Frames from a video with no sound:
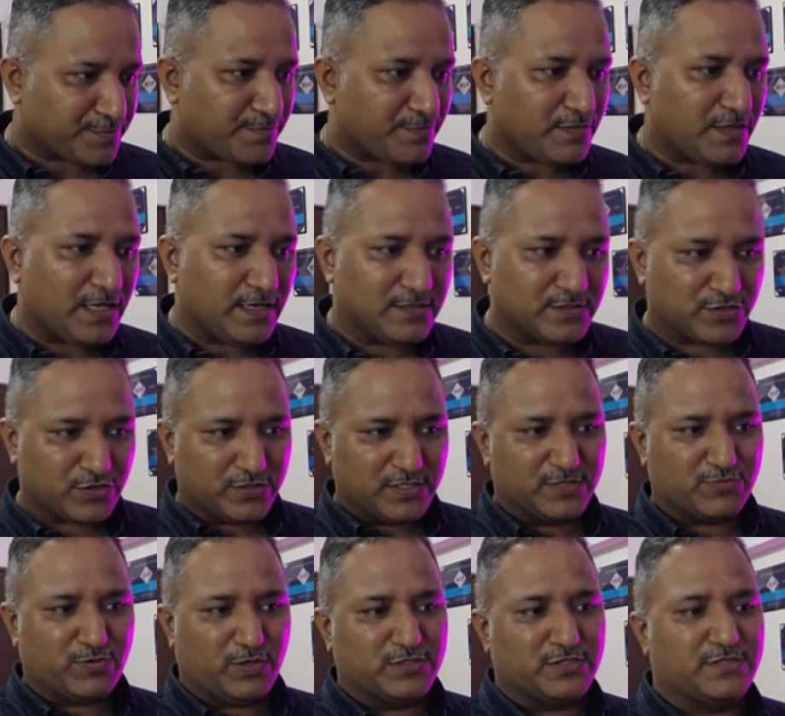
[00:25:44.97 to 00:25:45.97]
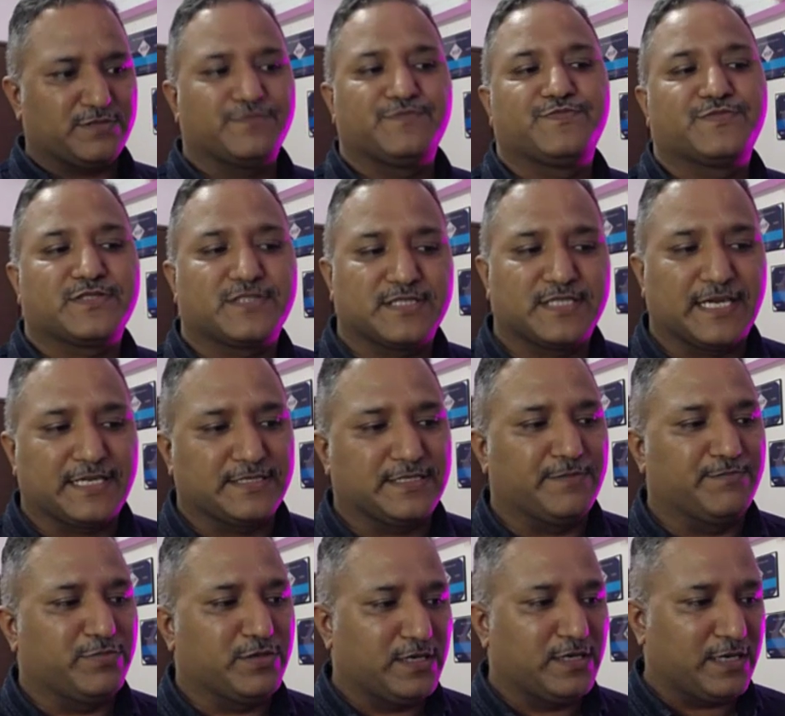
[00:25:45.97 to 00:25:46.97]
So this was the
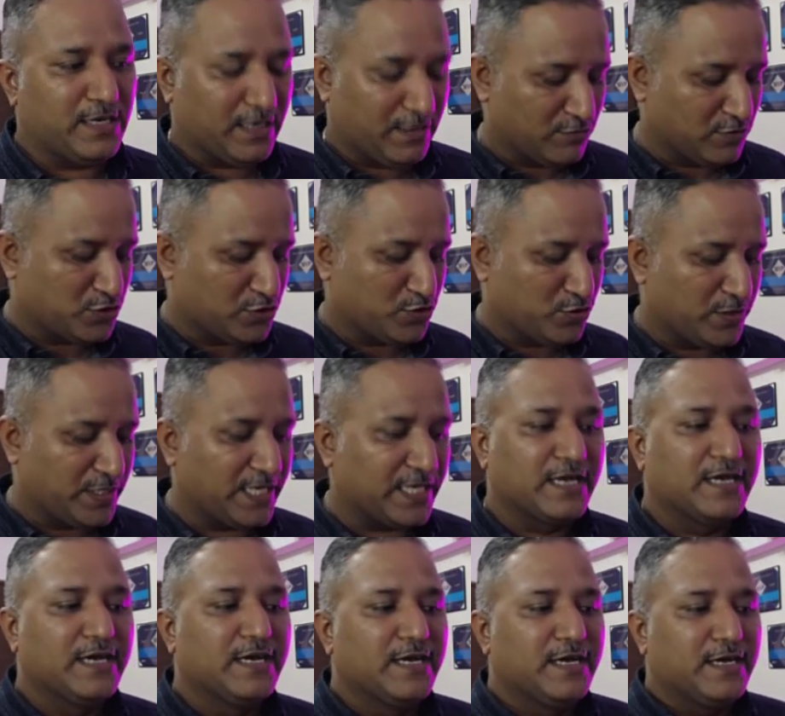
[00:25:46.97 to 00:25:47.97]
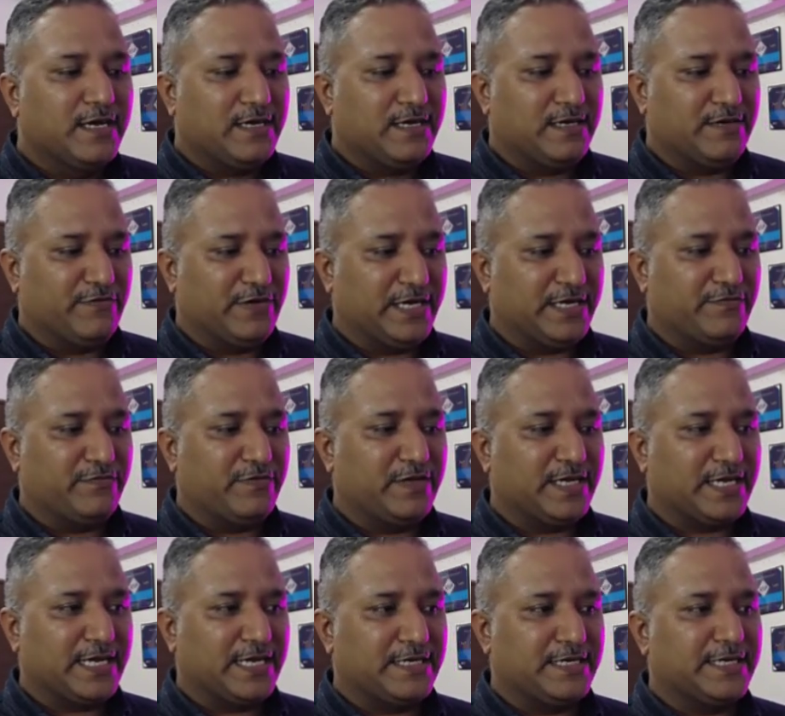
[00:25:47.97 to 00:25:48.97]
example I was showing, where we can
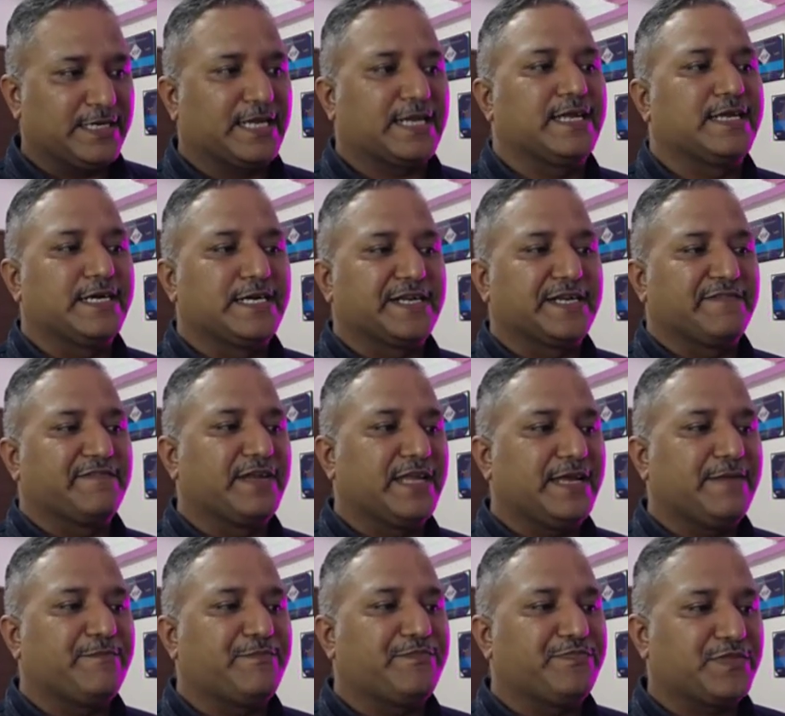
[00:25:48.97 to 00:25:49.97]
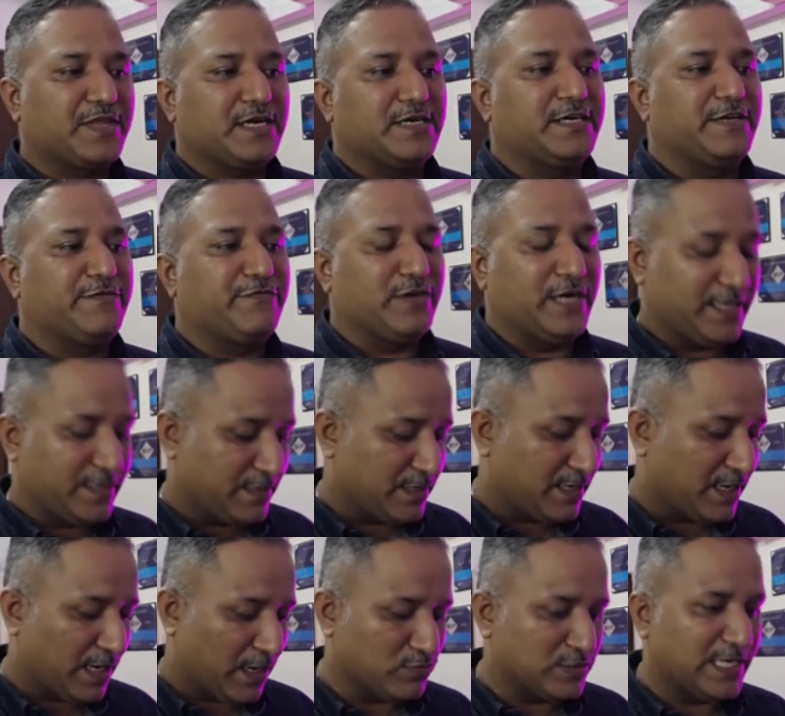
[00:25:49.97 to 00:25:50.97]
declaratively define how
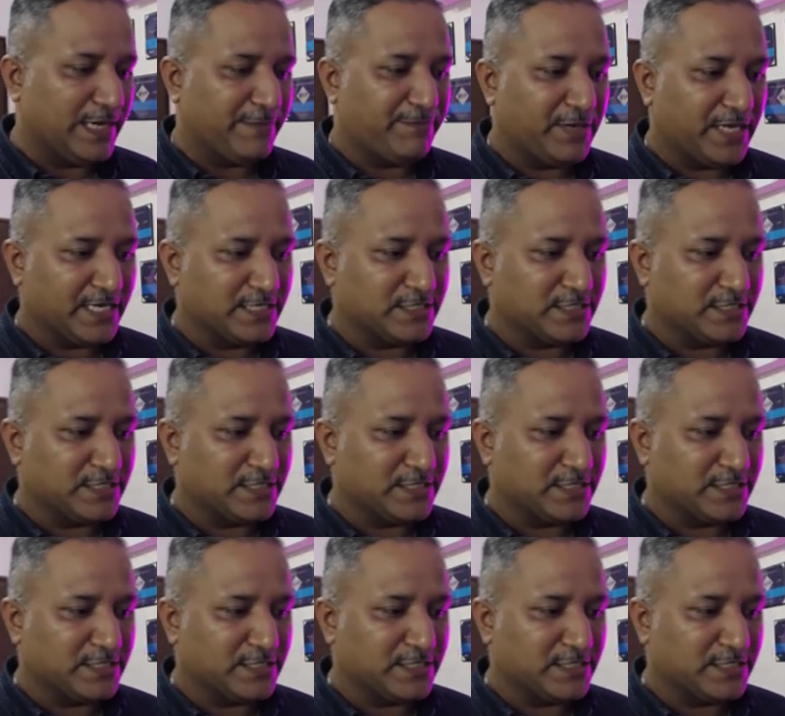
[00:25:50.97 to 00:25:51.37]
the application